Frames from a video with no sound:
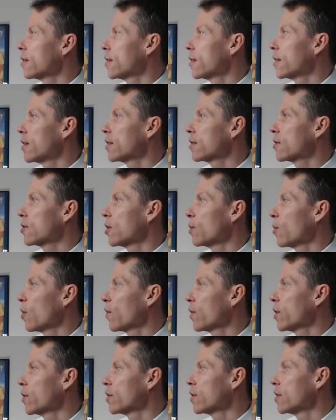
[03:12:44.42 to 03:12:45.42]
Let's jump
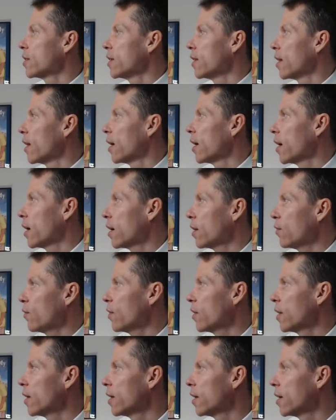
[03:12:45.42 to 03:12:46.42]
over here to D Live
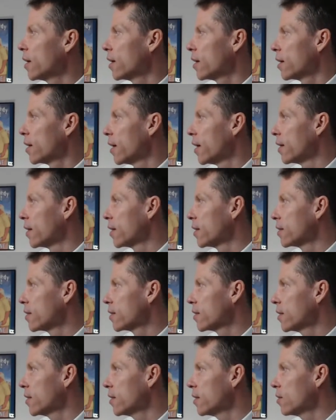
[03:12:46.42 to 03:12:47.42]
and let's
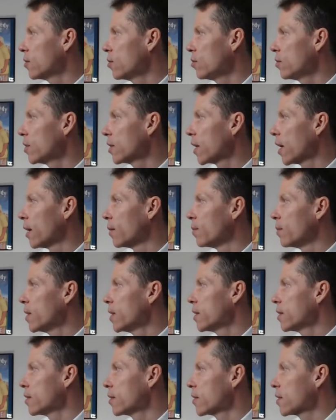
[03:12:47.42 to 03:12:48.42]
see, who did I
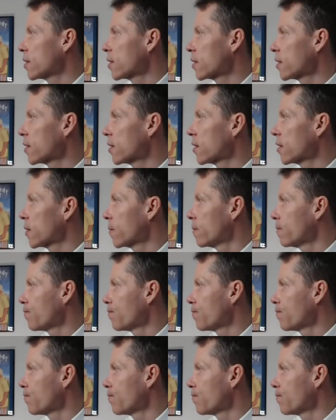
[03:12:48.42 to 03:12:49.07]
miss?